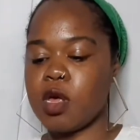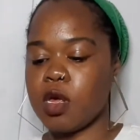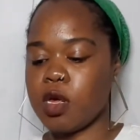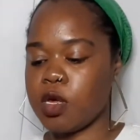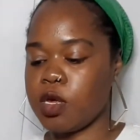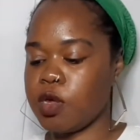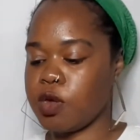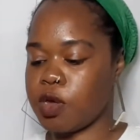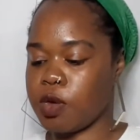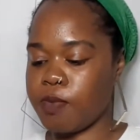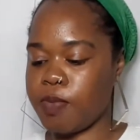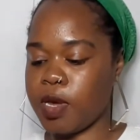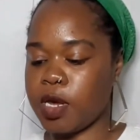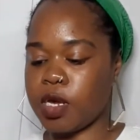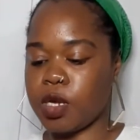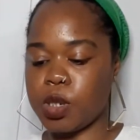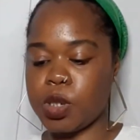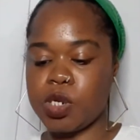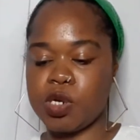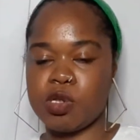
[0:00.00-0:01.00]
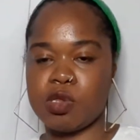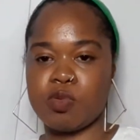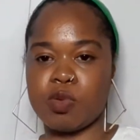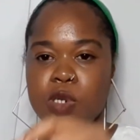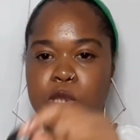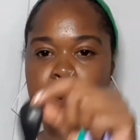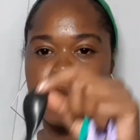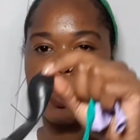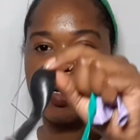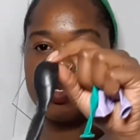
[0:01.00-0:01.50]
You can pick and choose
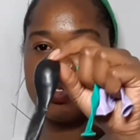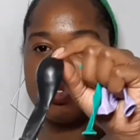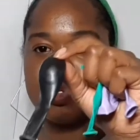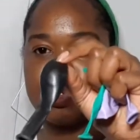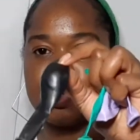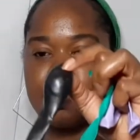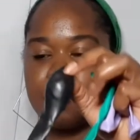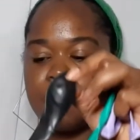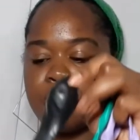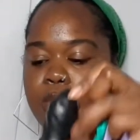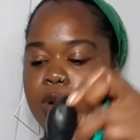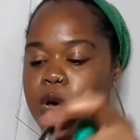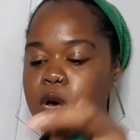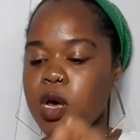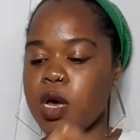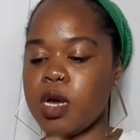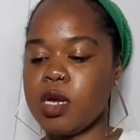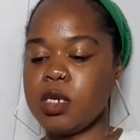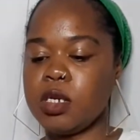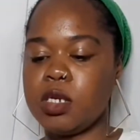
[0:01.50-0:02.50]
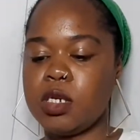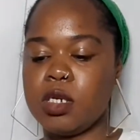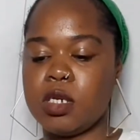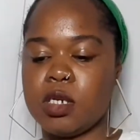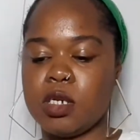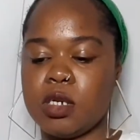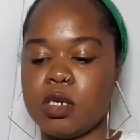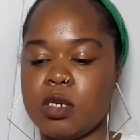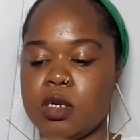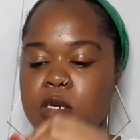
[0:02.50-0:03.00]
which ones you want.
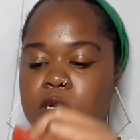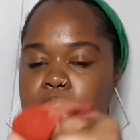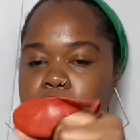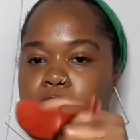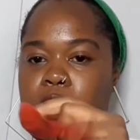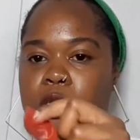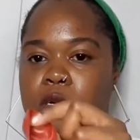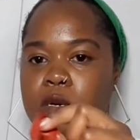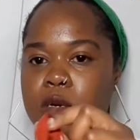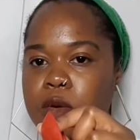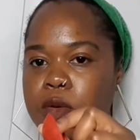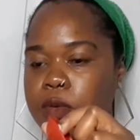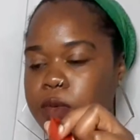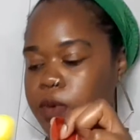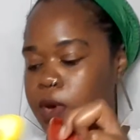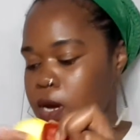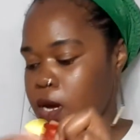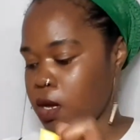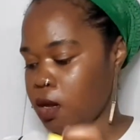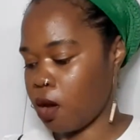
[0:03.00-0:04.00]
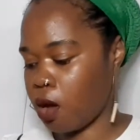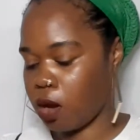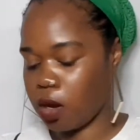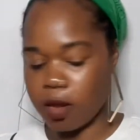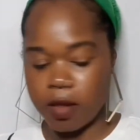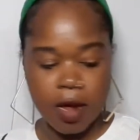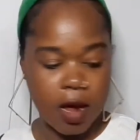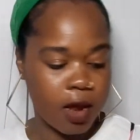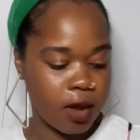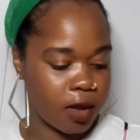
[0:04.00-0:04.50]
Right, all of
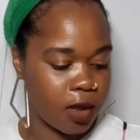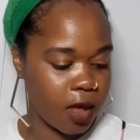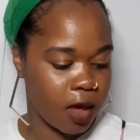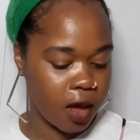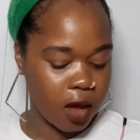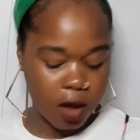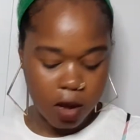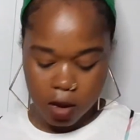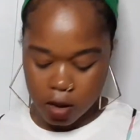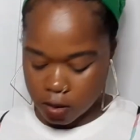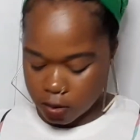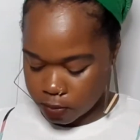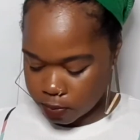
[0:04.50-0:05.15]
that there.